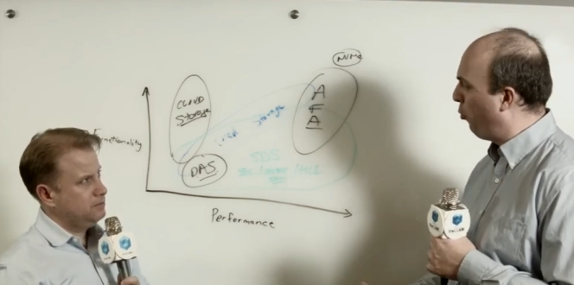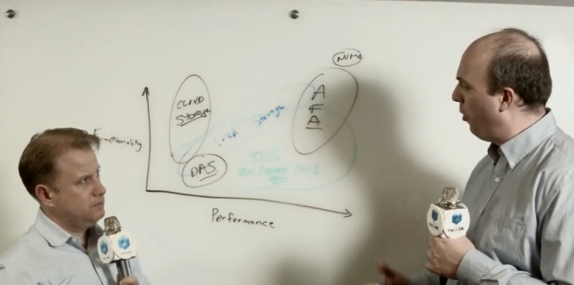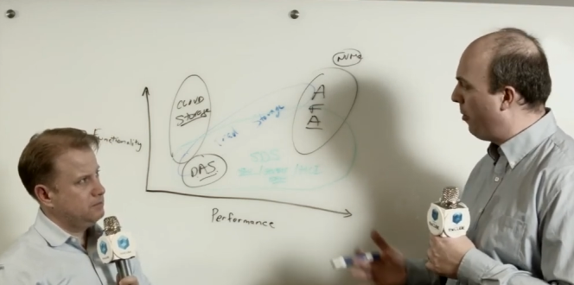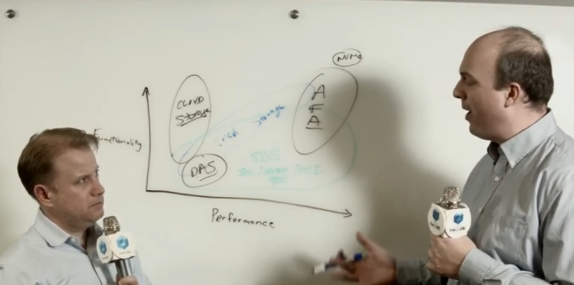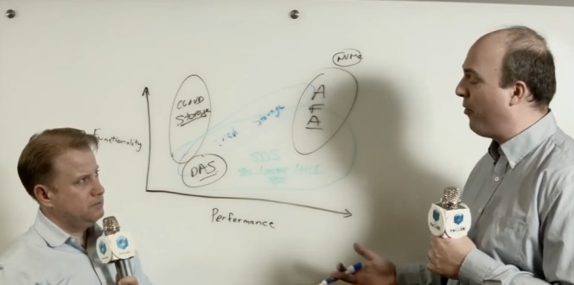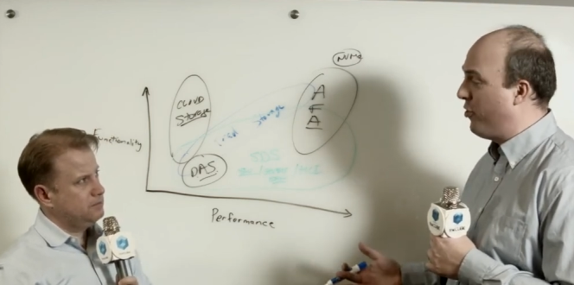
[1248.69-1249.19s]
Speaker 1: What
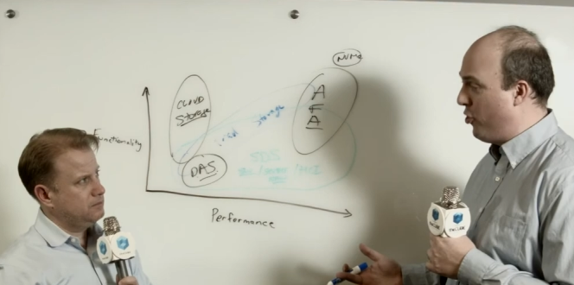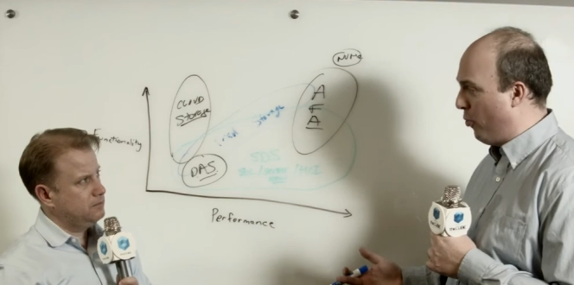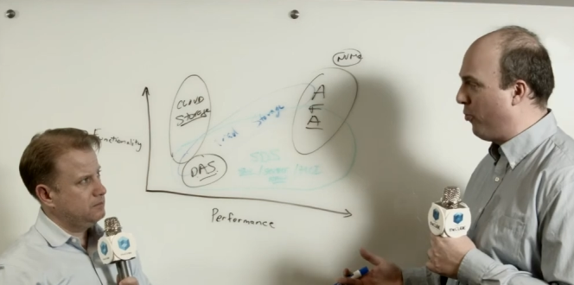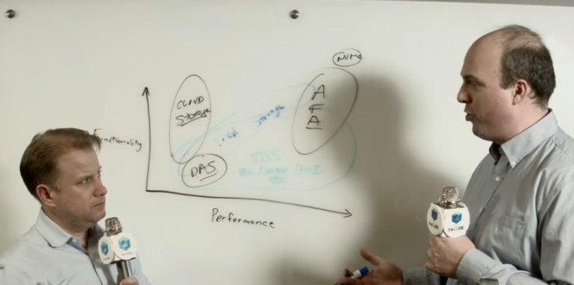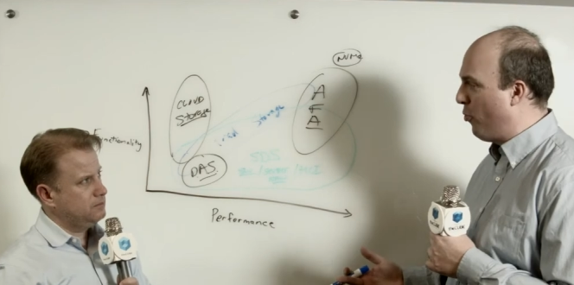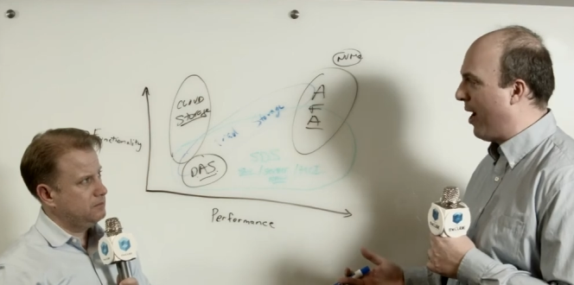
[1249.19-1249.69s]
about new
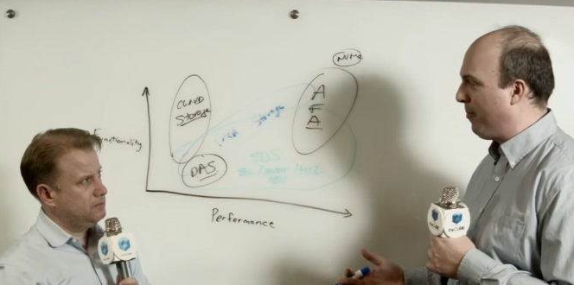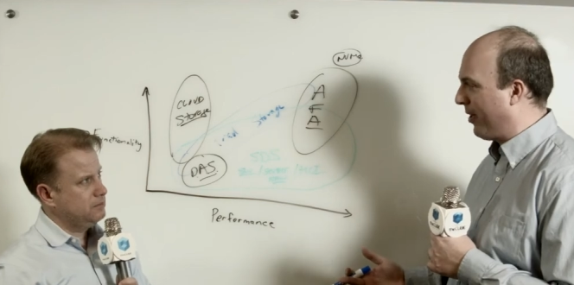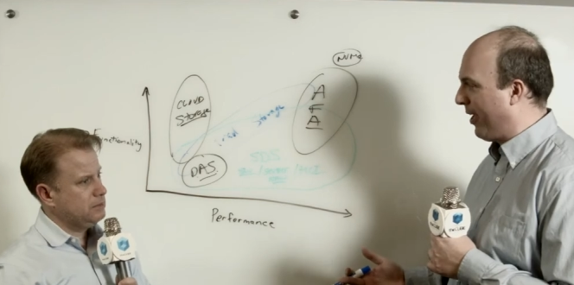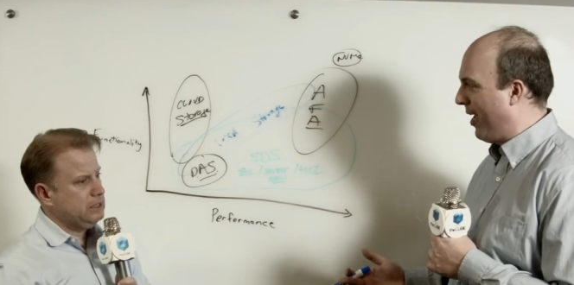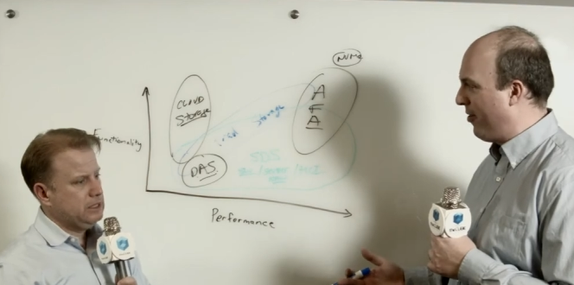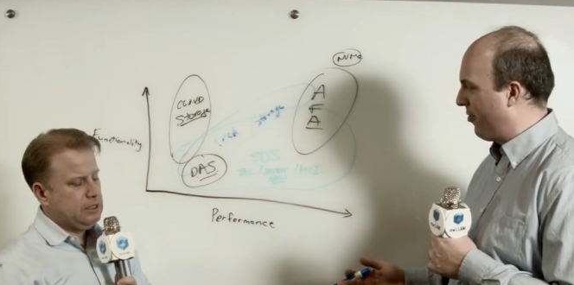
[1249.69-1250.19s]
new
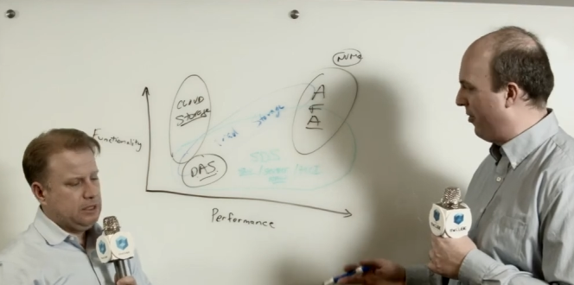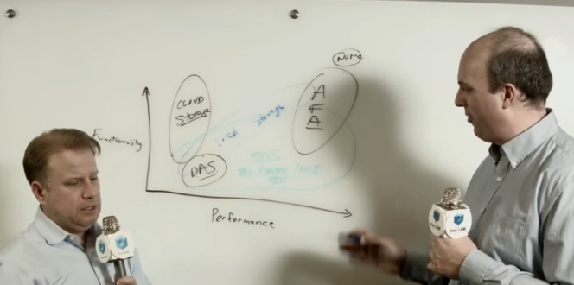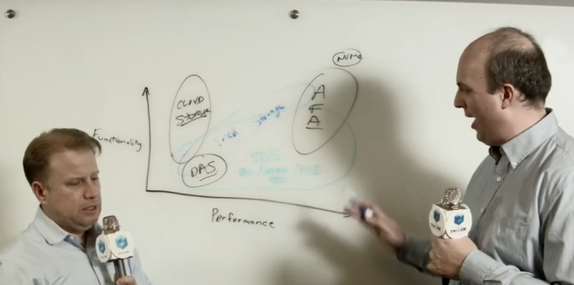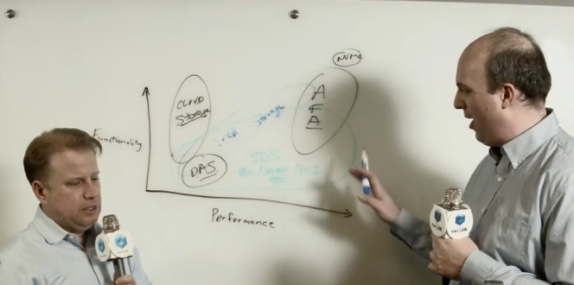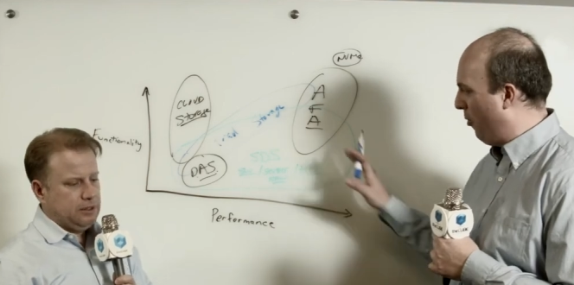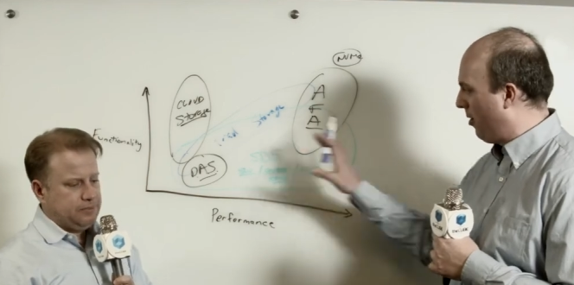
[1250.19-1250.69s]
applications?
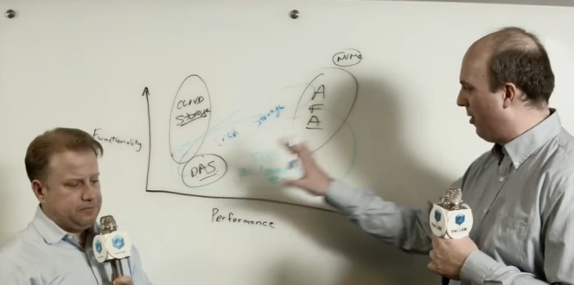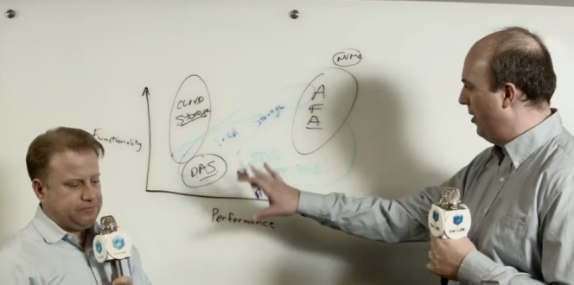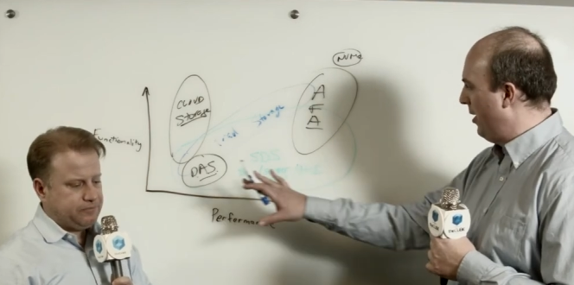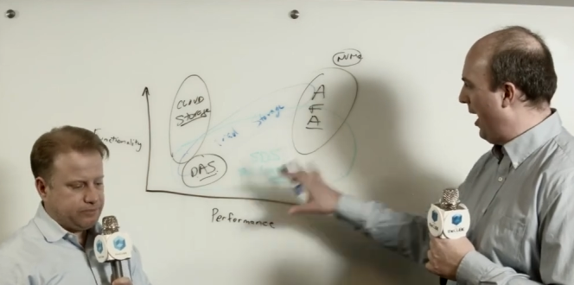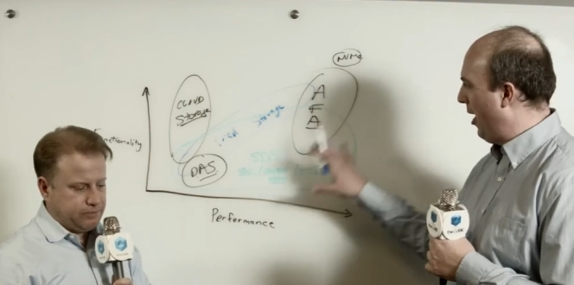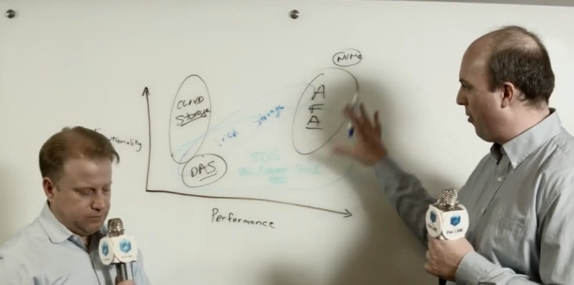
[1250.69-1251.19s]
How are
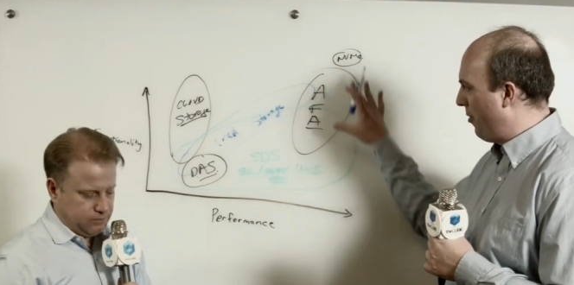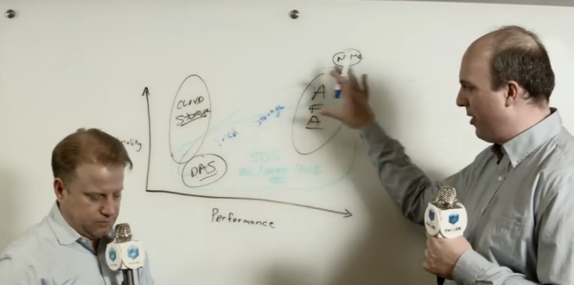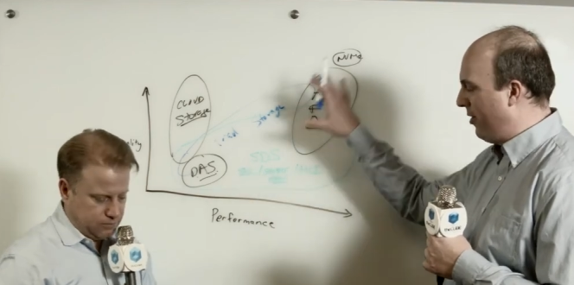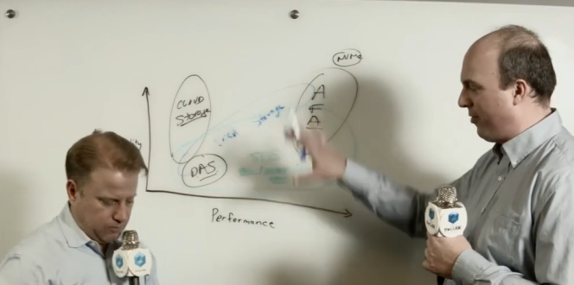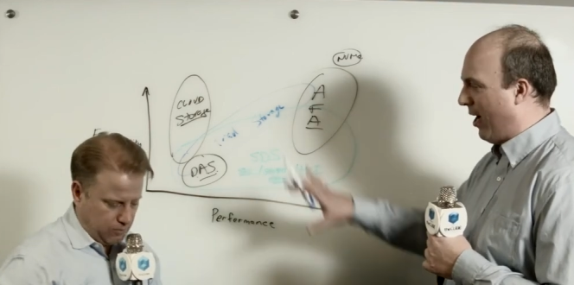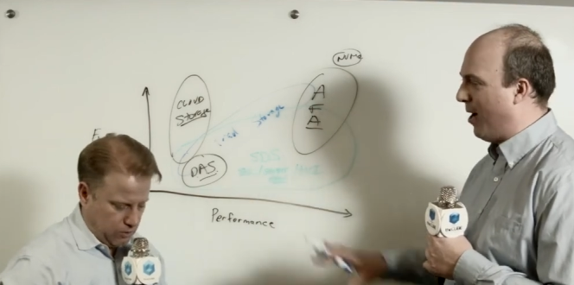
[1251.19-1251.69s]
how are
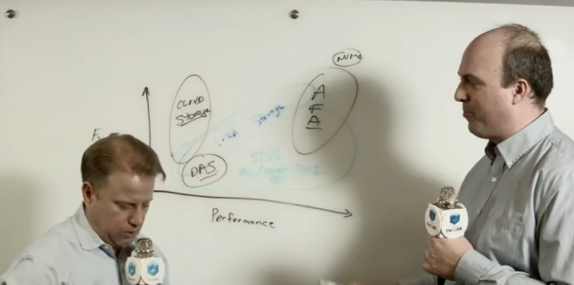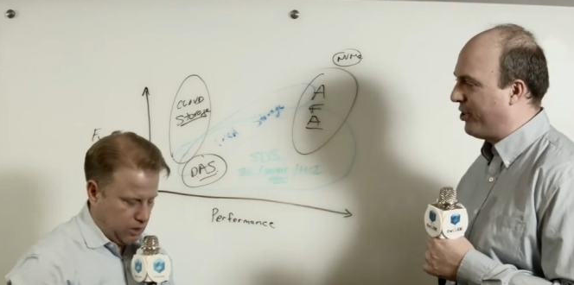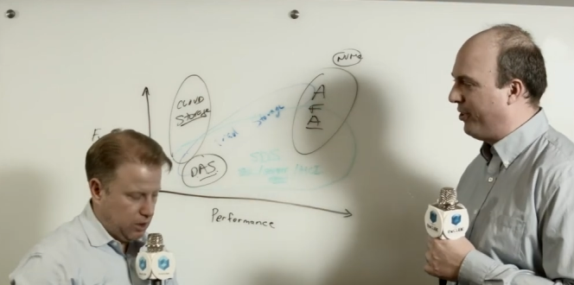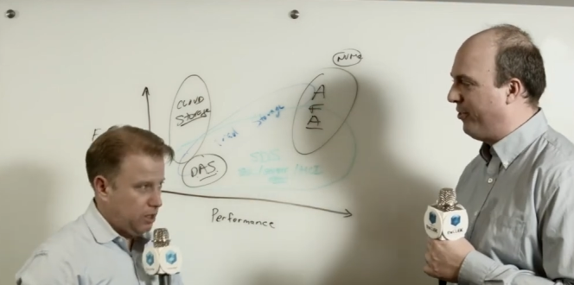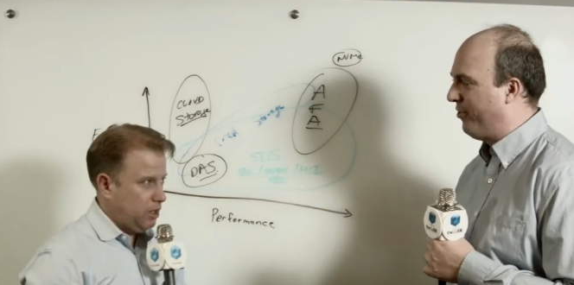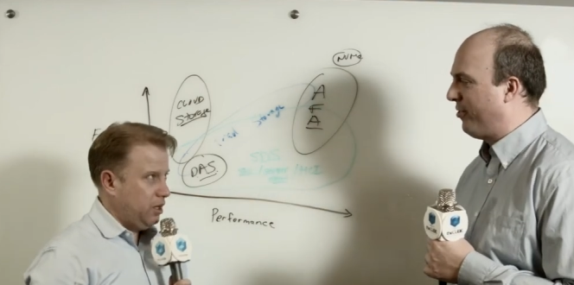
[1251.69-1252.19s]
these
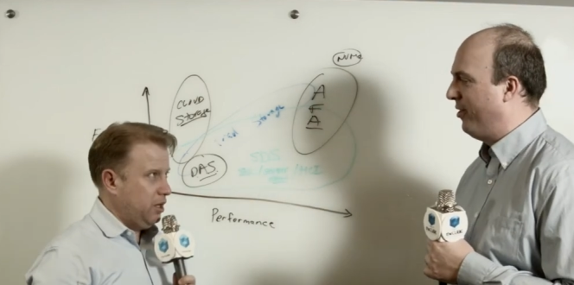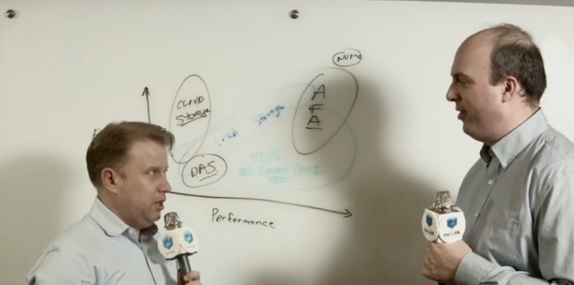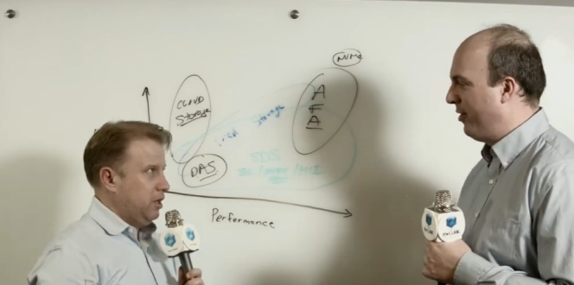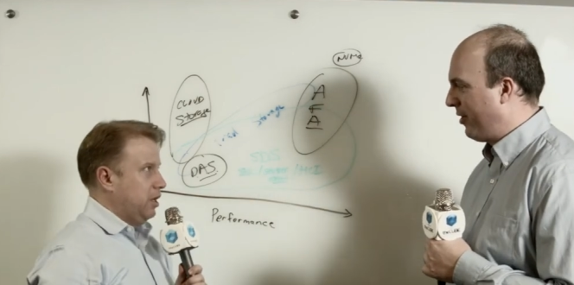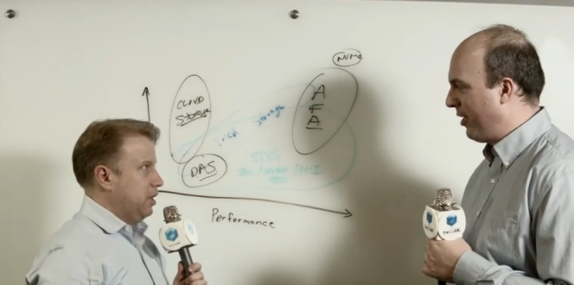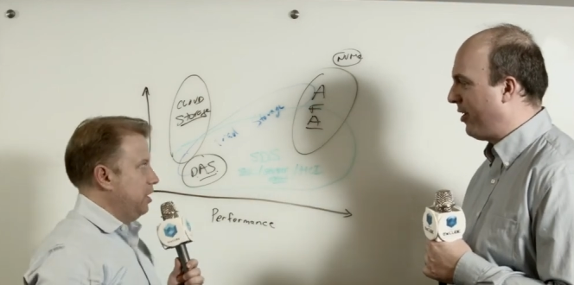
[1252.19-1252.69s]
options
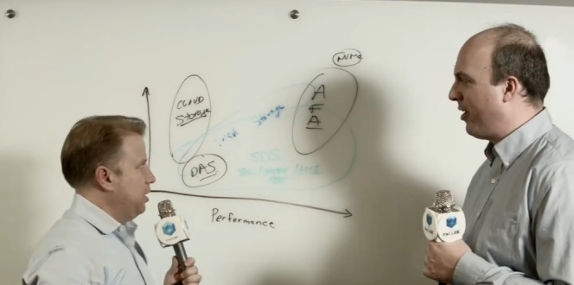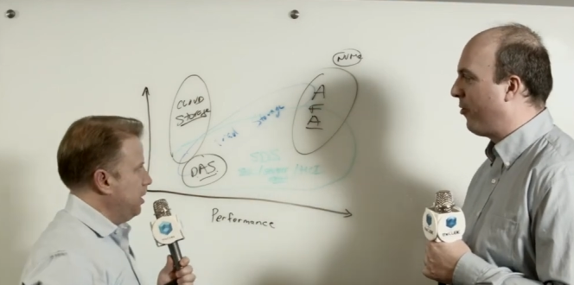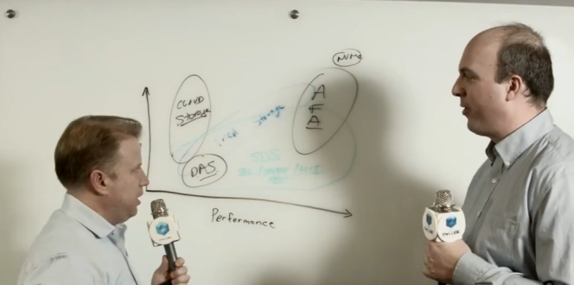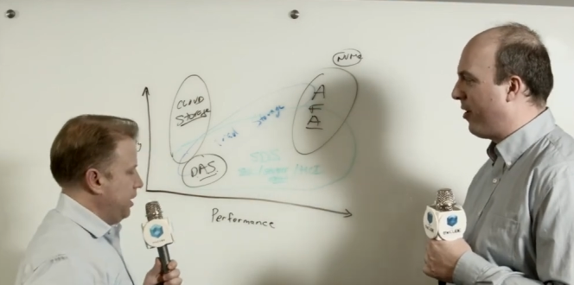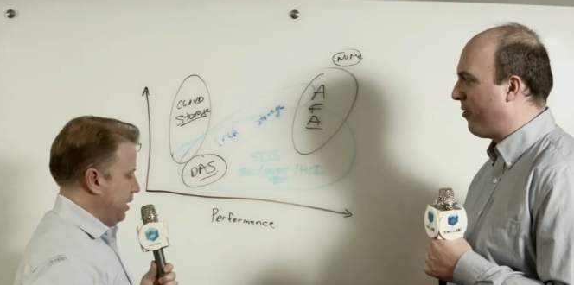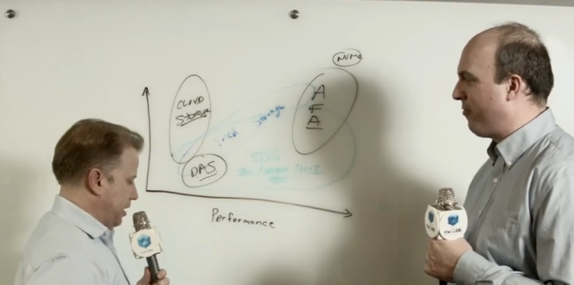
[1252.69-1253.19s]
you know
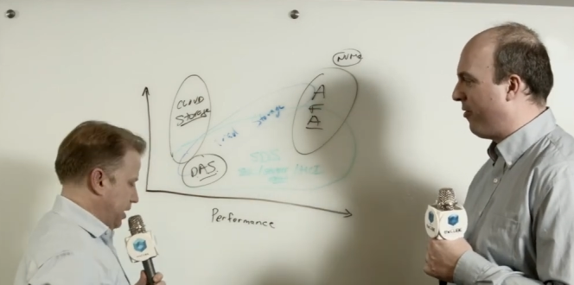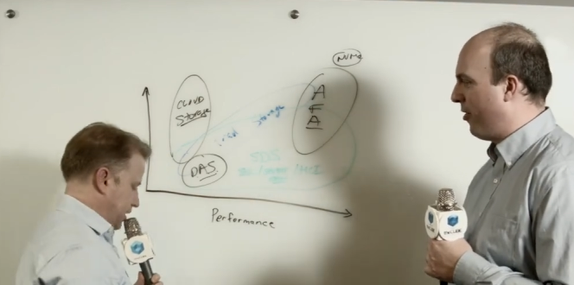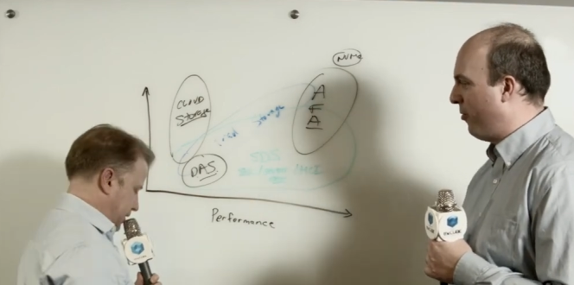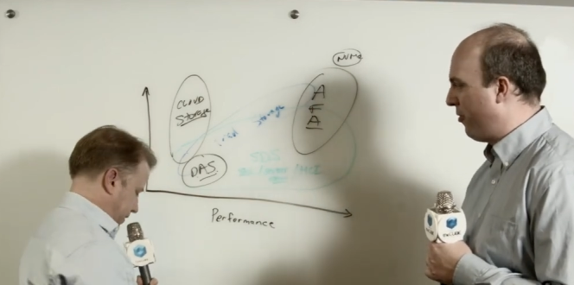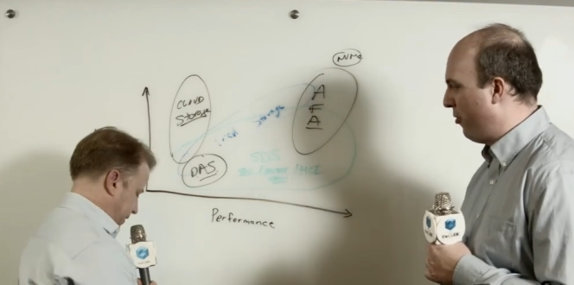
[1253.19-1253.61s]
geared for it, those